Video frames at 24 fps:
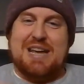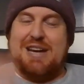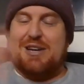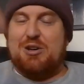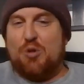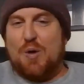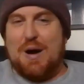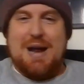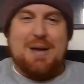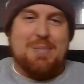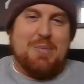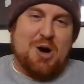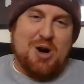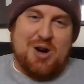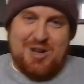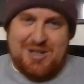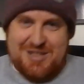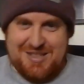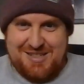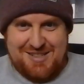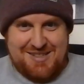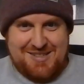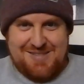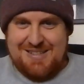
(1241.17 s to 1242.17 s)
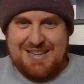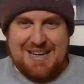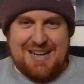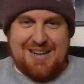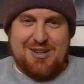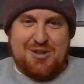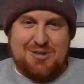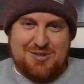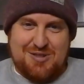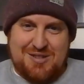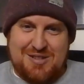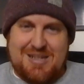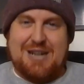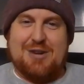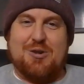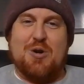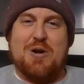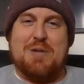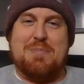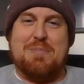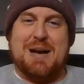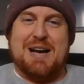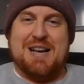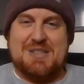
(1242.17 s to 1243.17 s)
get grandma to get a
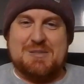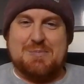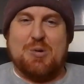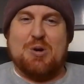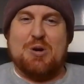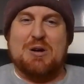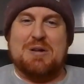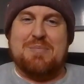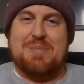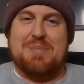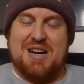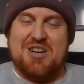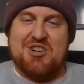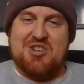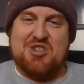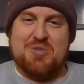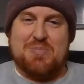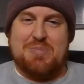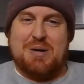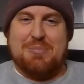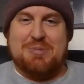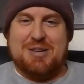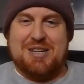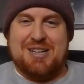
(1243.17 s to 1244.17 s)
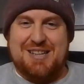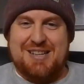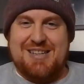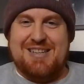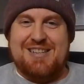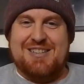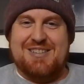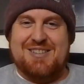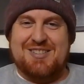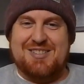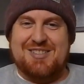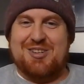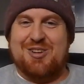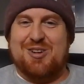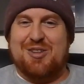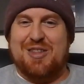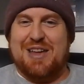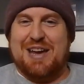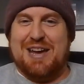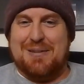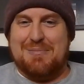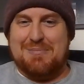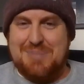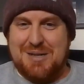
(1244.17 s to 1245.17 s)
Gitcoin passport and manage your public keys and
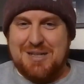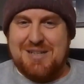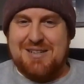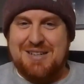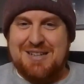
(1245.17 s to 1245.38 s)
all that.